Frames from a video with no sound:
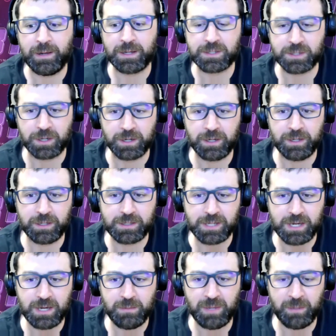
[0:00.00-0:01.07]
I started a
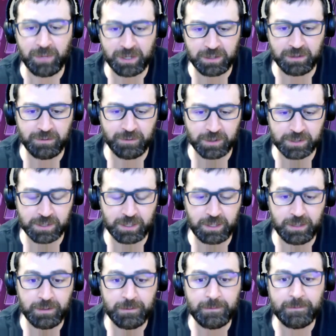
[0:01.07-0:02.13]
team at my
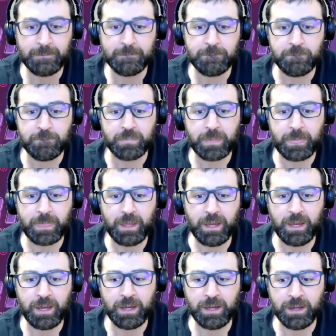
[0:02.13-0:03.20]
university.
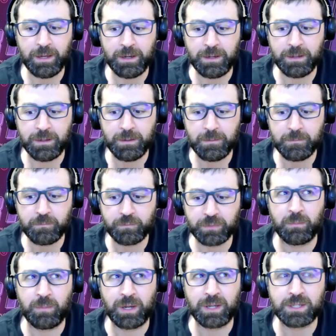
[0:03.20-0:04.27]
And
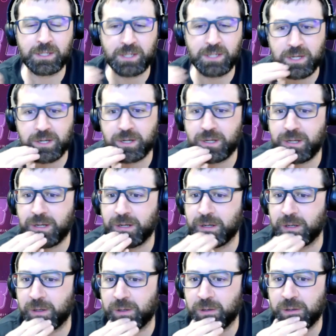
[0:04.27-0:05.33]
my senior
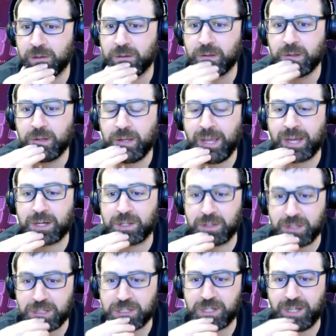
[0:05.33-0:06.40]
year at
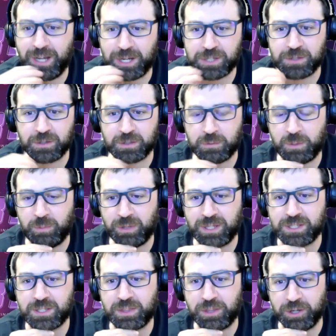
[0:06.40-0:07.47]
Collegiate Nationals, we
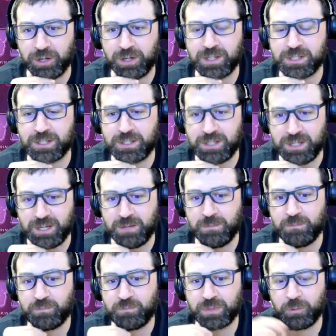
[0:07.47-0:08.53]
placed third as a
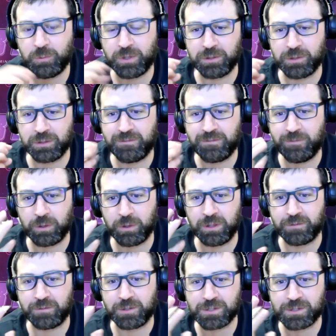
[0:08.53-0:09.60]
team with only 4
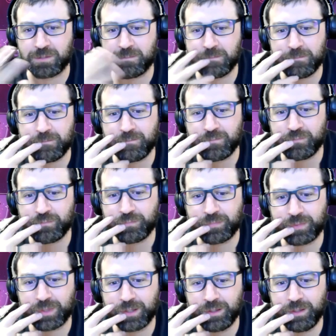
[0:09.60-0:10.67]
lifters.
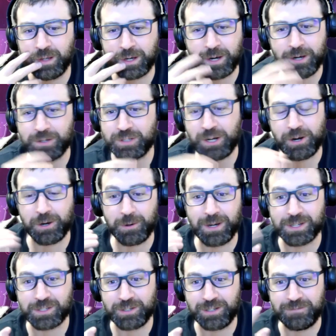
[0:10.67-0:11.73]
Like our entire
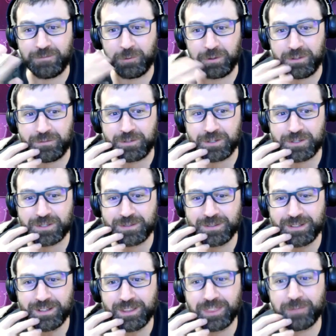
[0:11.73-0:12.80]
roster had 4 lifters.
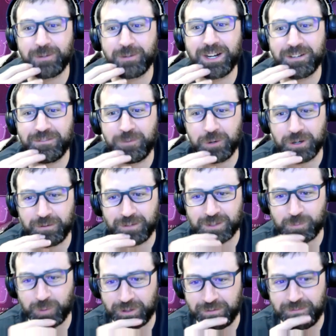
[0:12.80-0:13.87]
3 out of 4 of
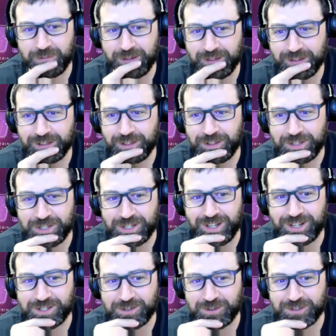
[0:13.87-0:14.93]
us won Collegiate
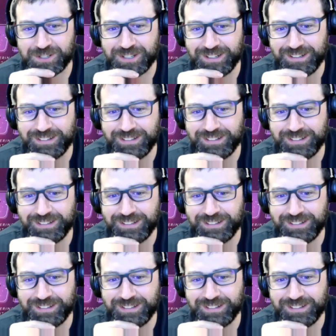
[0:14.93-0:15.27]
Nationals.